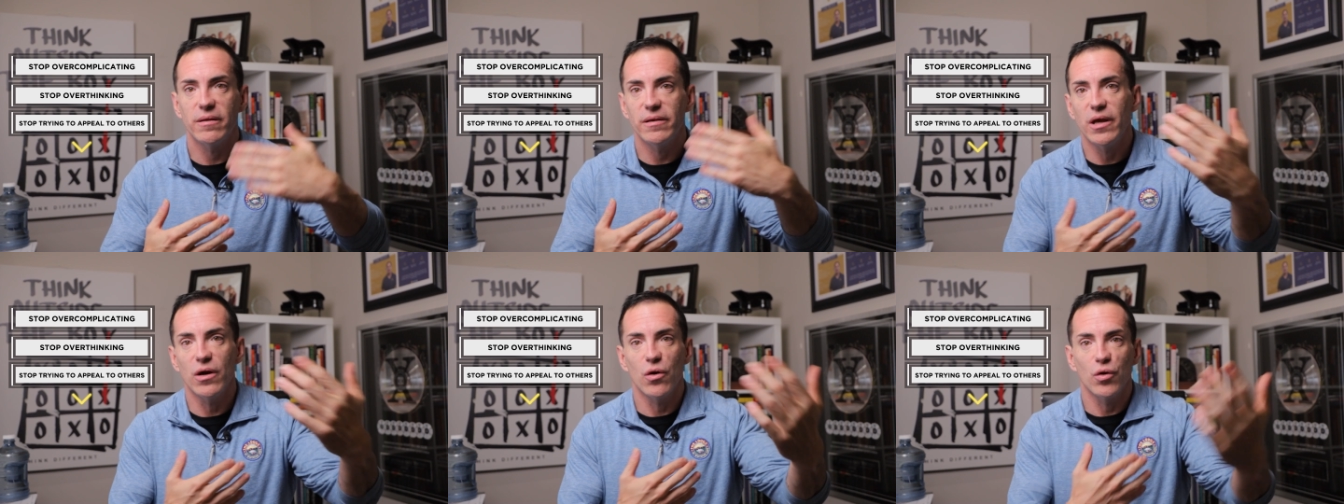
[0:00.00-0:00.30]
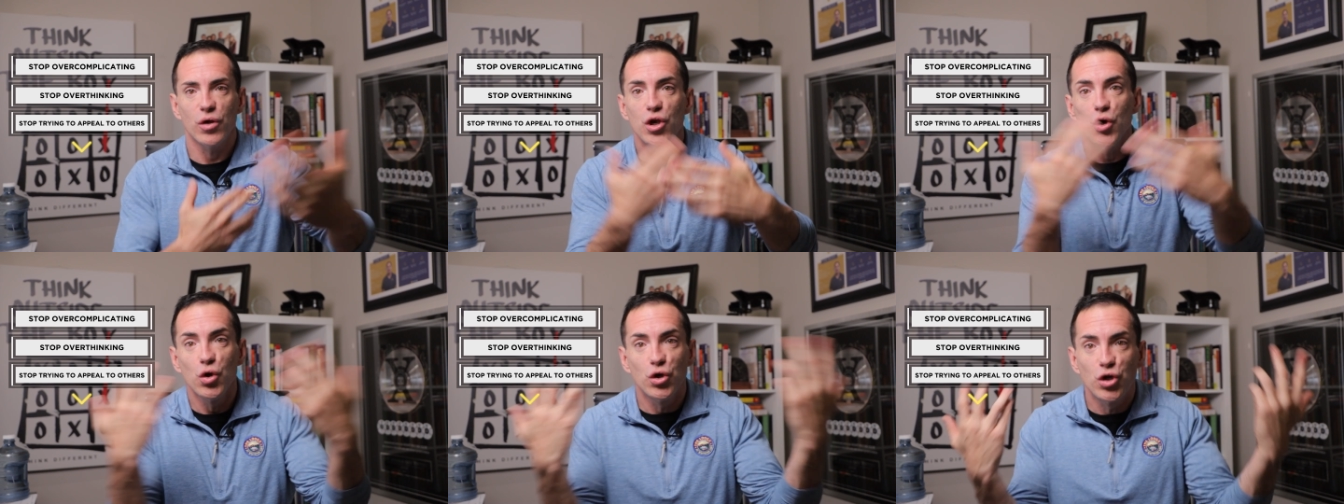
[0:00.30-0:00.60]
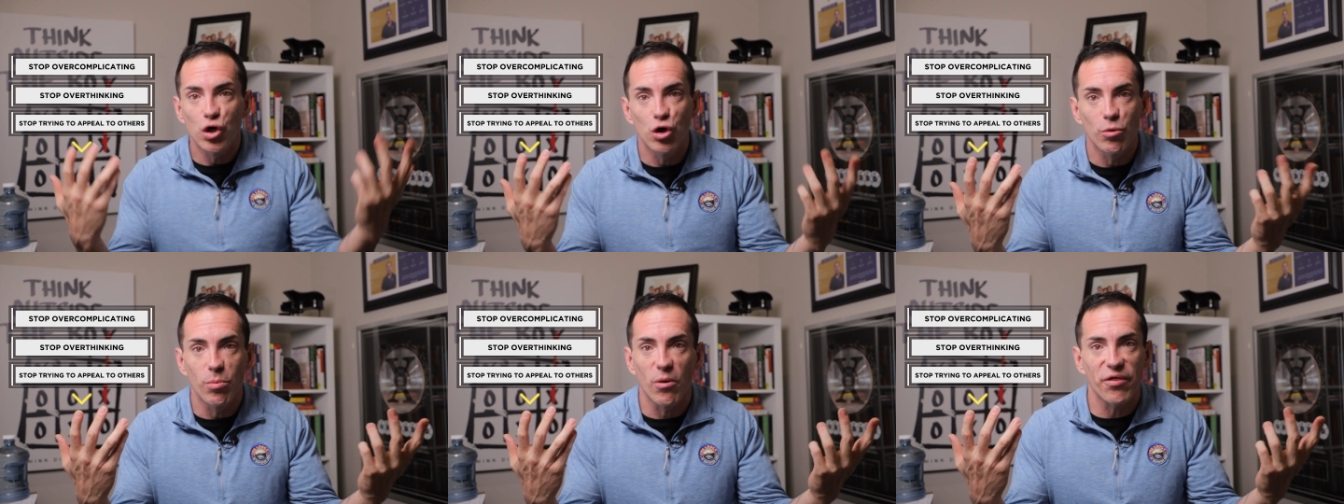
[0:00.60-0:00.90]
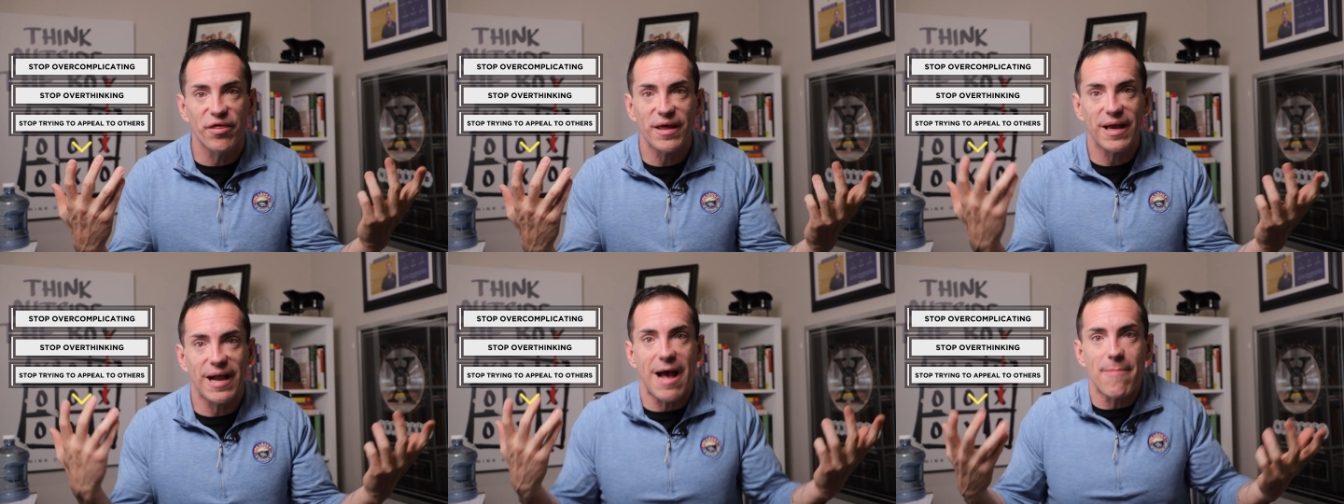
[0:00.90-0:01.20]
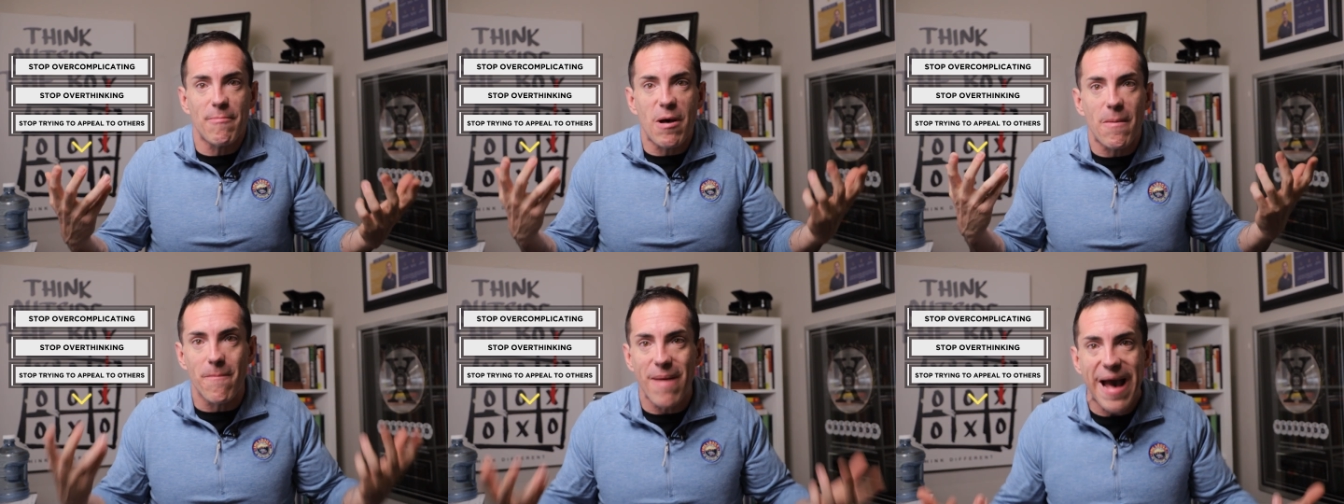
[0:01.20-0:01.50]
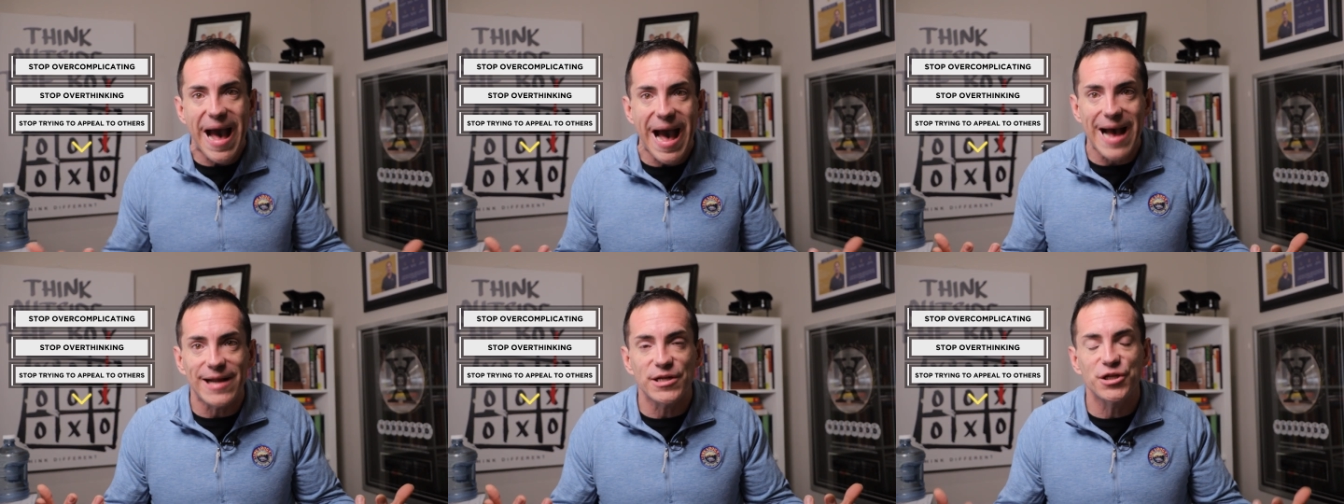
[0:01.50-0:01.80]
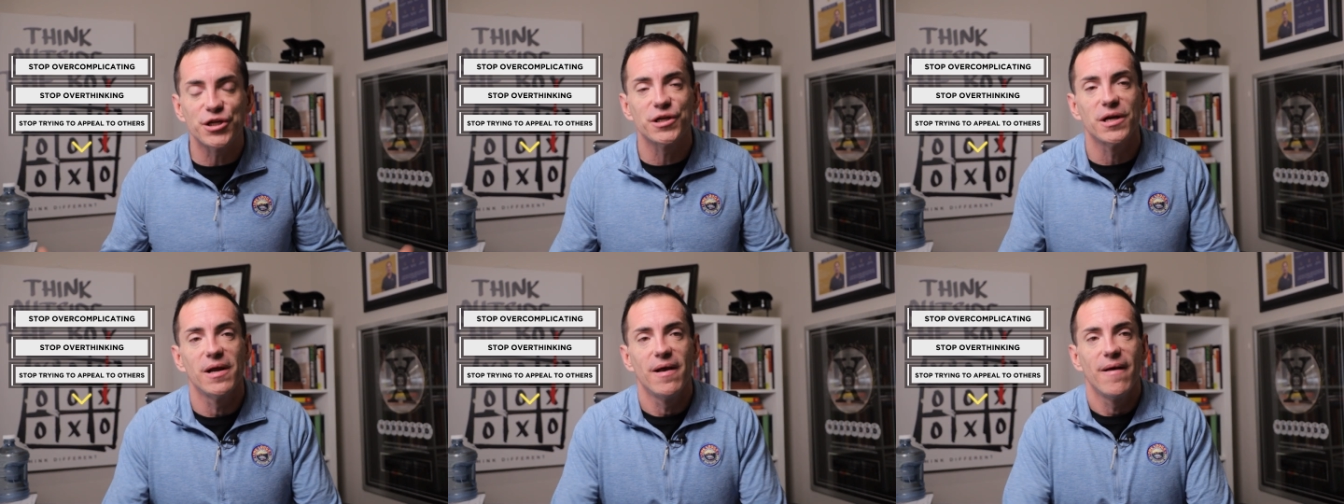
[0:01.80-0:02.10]
you know YouTube will think I'm a
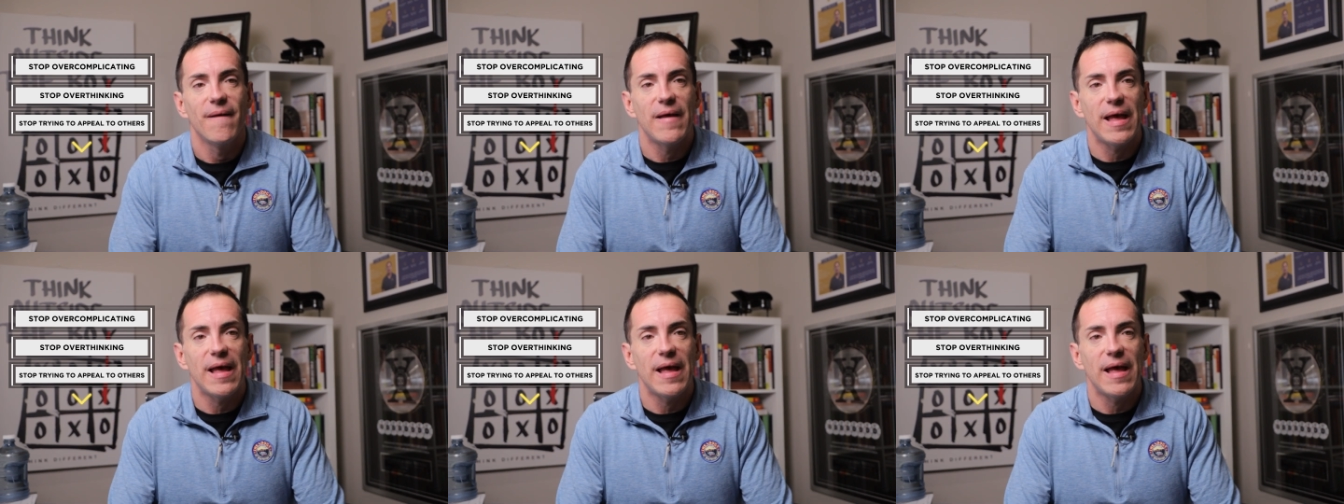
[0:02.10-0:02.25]
match.